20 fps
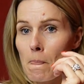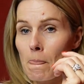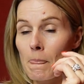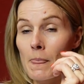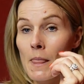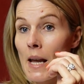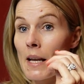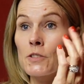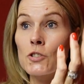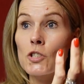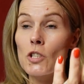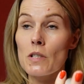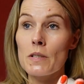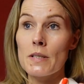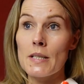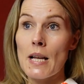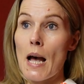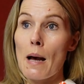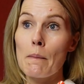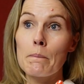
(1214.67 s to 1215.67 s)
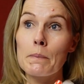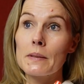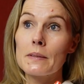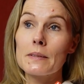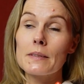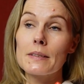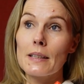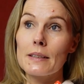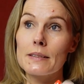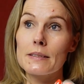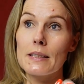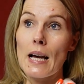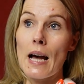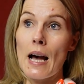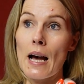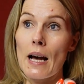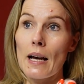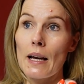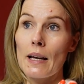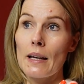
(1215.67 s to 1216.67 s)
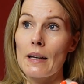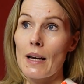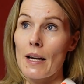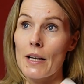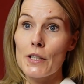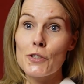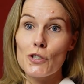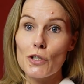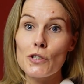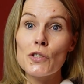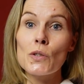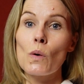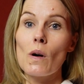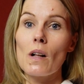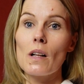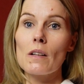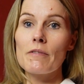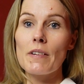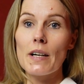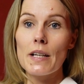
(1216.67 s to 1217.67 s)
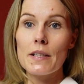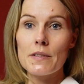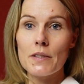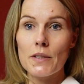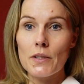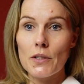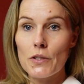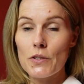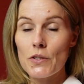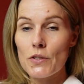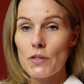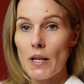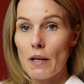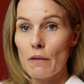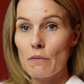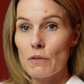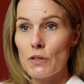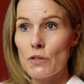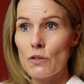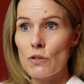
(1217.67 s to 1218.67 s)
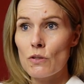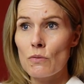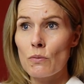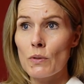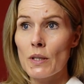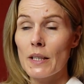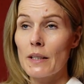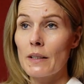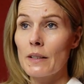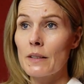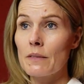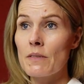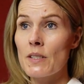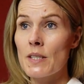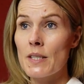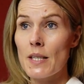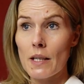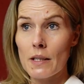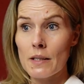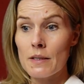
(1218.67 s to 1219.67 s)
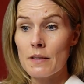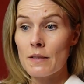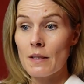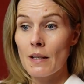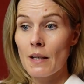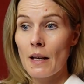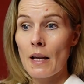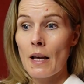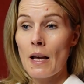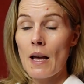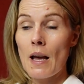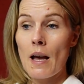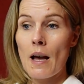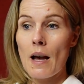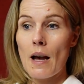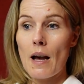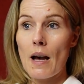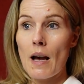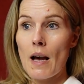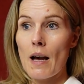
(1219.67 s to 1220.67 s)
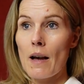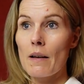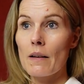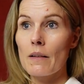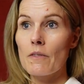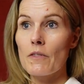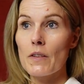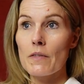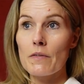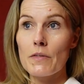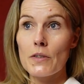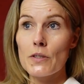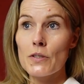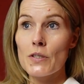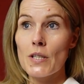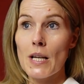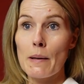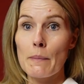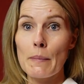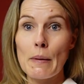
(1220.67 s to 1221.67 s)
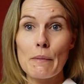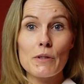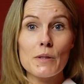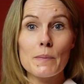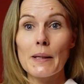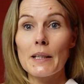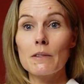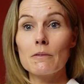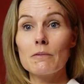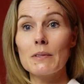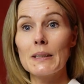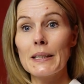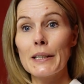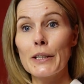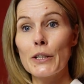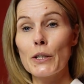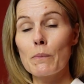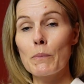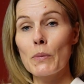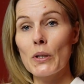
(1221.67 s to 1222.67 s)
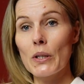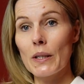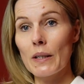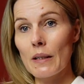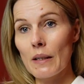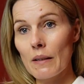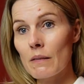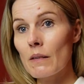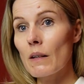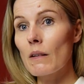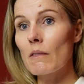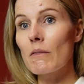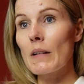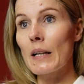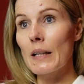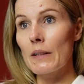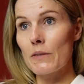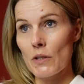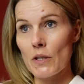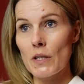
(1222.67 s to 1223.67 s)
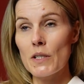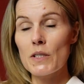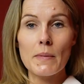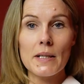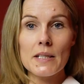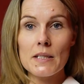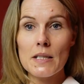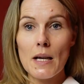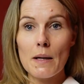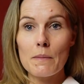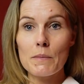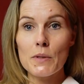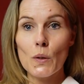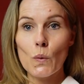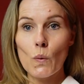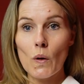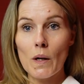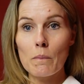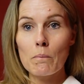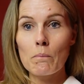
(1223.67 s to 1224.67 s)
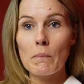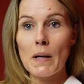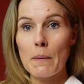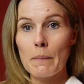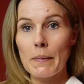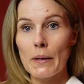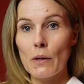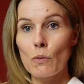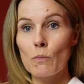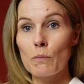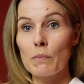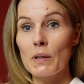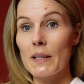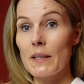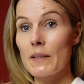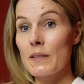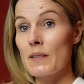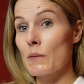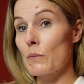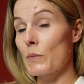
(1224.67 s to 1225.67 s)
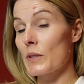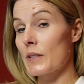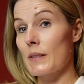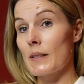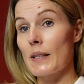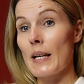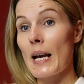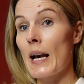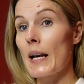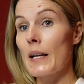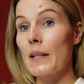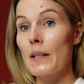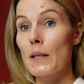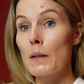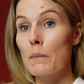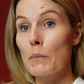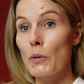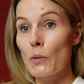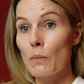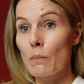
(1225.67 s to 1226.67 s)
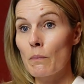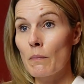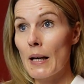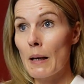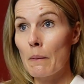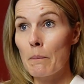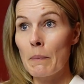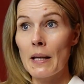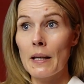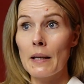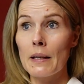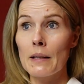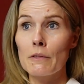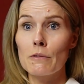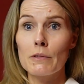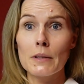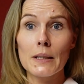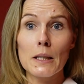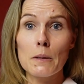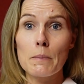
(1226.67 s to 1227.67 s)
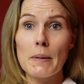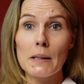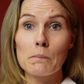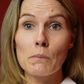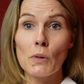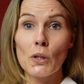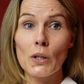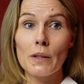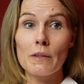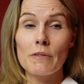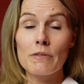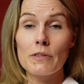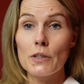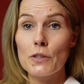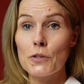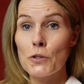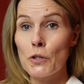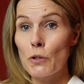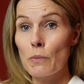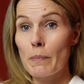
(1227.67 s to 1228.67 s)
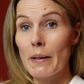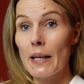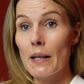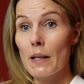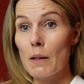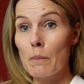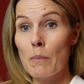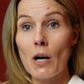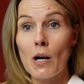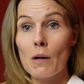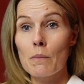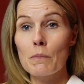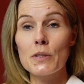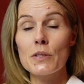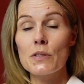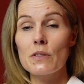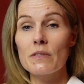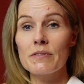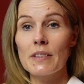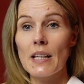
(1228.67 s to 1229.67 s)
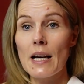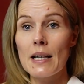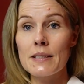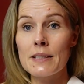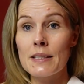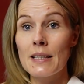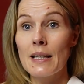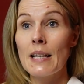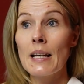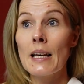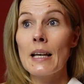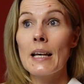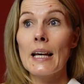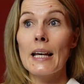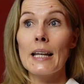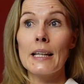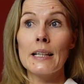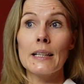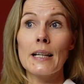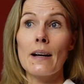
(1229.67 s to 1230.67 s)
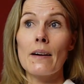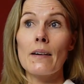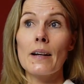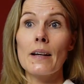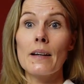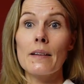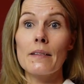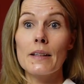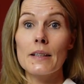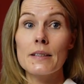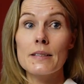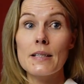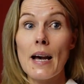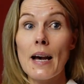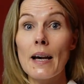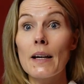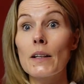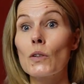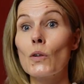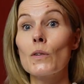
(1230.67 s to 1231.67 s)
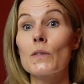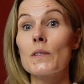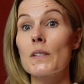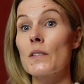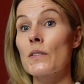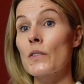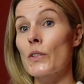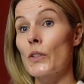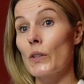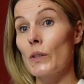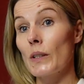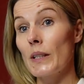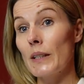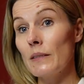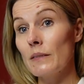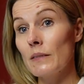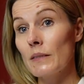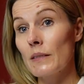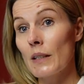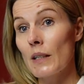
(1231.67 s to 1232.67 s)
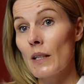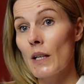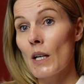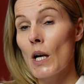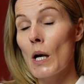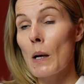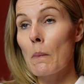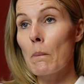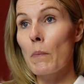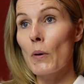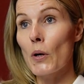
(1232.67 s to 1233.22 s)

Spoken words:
It just happened that I just qualified as a nurse. I was 26. And for the first time, I was making really good money. And I thought, right, now's my time to go out and buy my own place. It was at the height of the boom. I paid really big money for a 2-bed apartment or flat in an area that I had gone to school in. Okay.